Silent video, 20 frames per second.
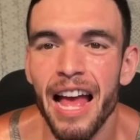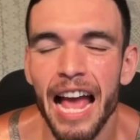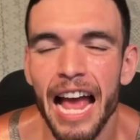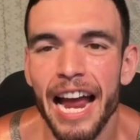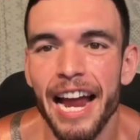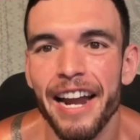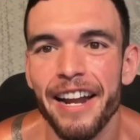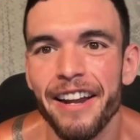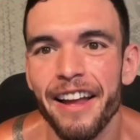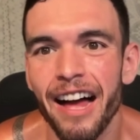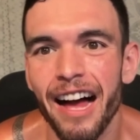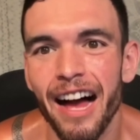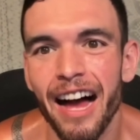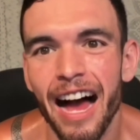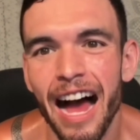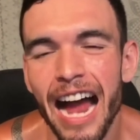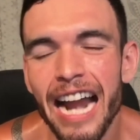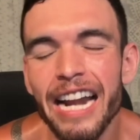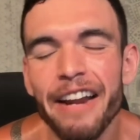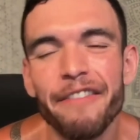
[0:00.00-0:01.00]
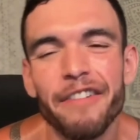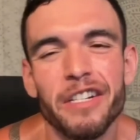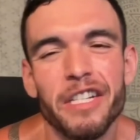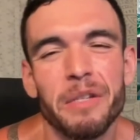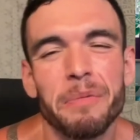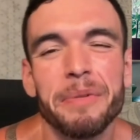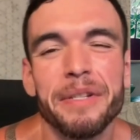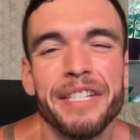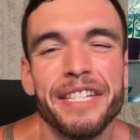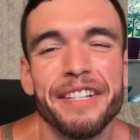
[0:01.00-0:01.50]
And uh, I never
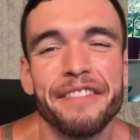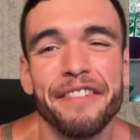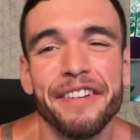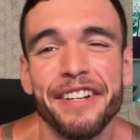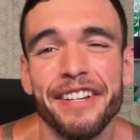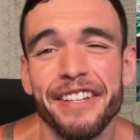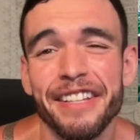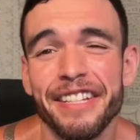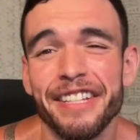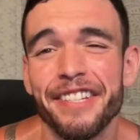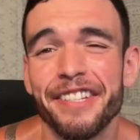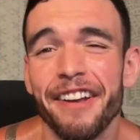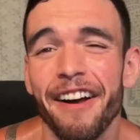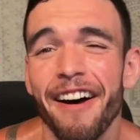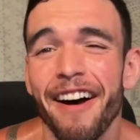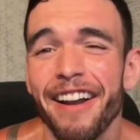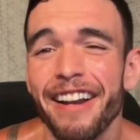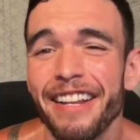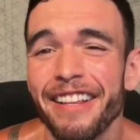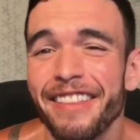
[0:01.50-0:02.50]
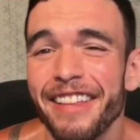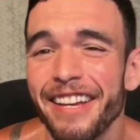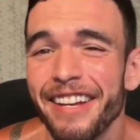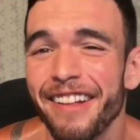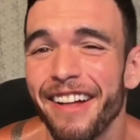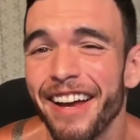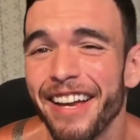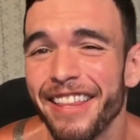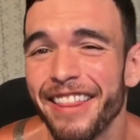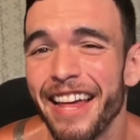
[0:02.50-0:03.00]
specifically saw
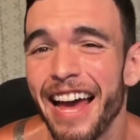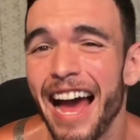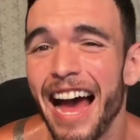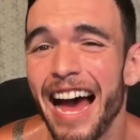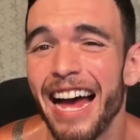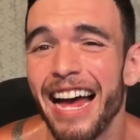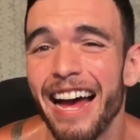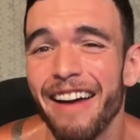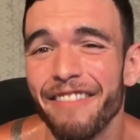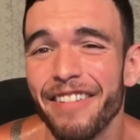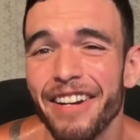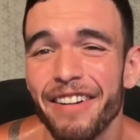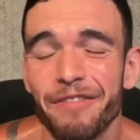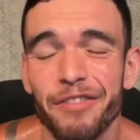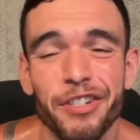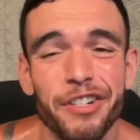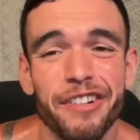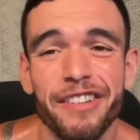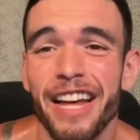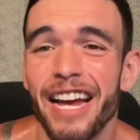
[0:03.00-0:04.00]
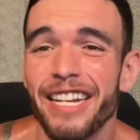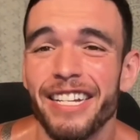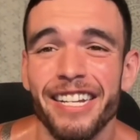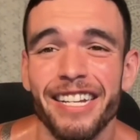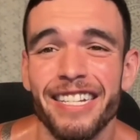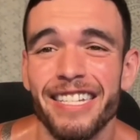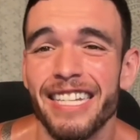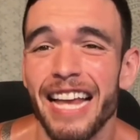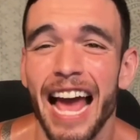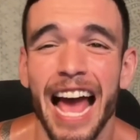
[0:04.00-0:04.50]
anything like that. I mean, I'm sure that
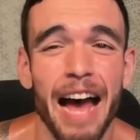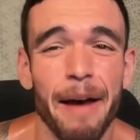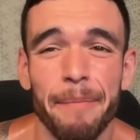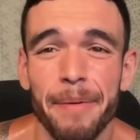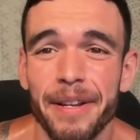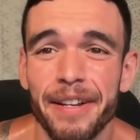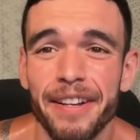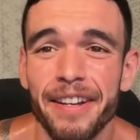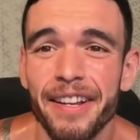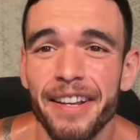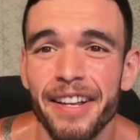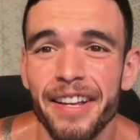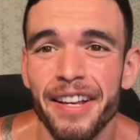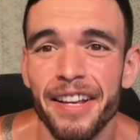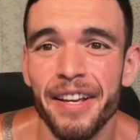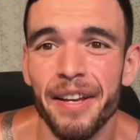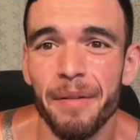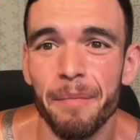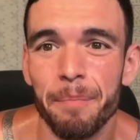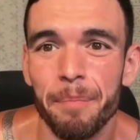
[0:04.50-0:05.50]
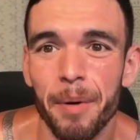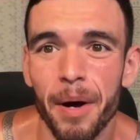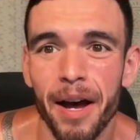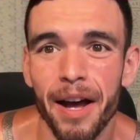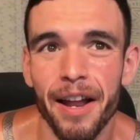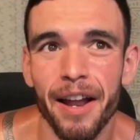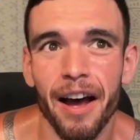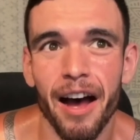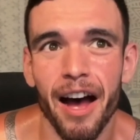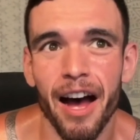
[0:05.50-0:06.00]
does happen,
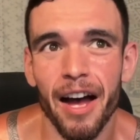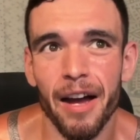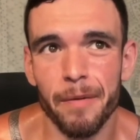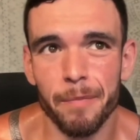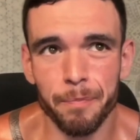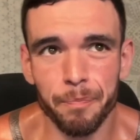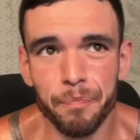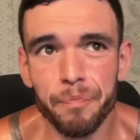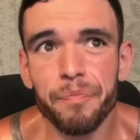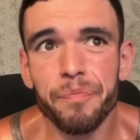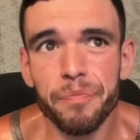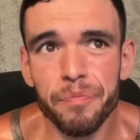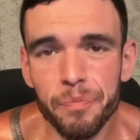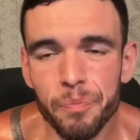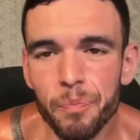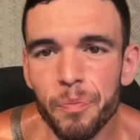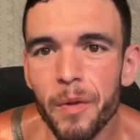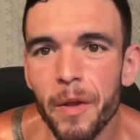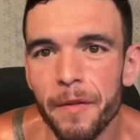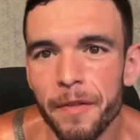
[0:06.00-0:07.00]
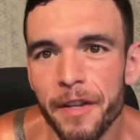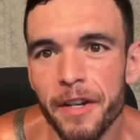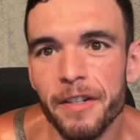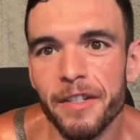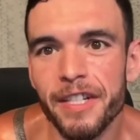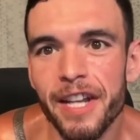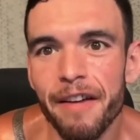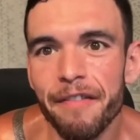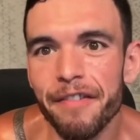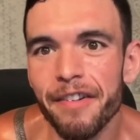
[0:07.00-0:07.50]
But uh,
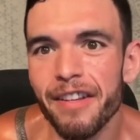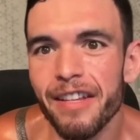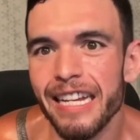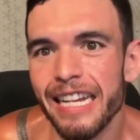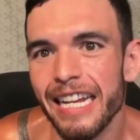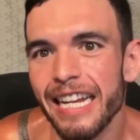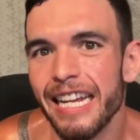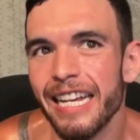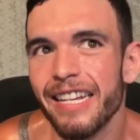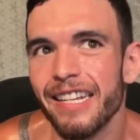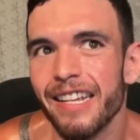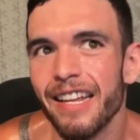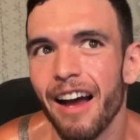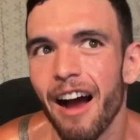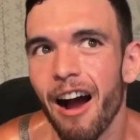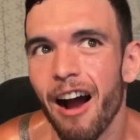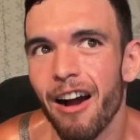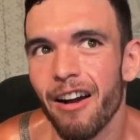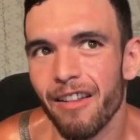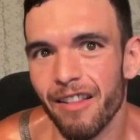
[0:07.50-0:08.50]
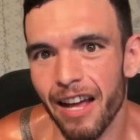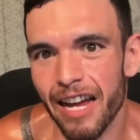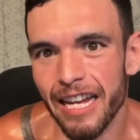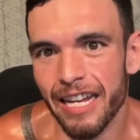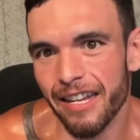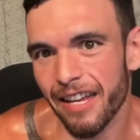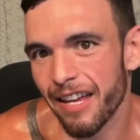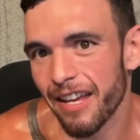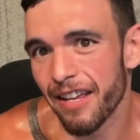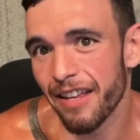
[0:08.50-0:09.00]
there's definitely it are
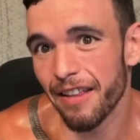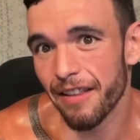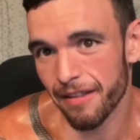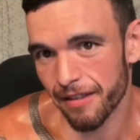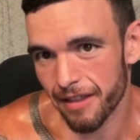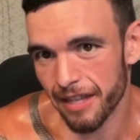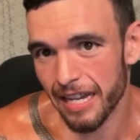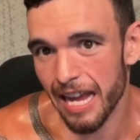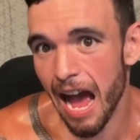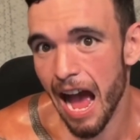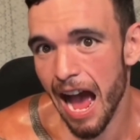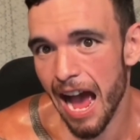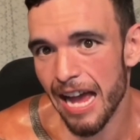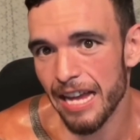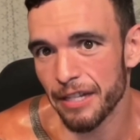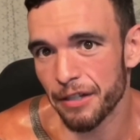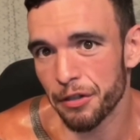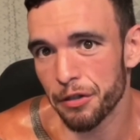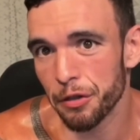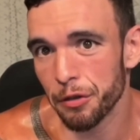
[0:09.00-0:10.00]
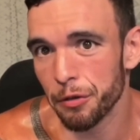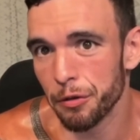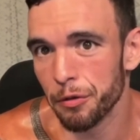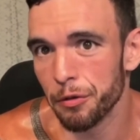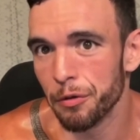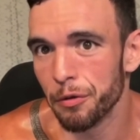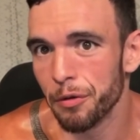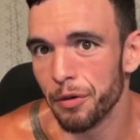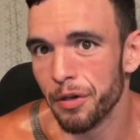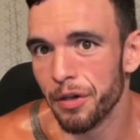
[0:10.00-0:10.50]
like the guys
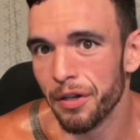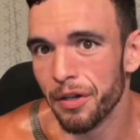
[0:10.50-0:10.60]
who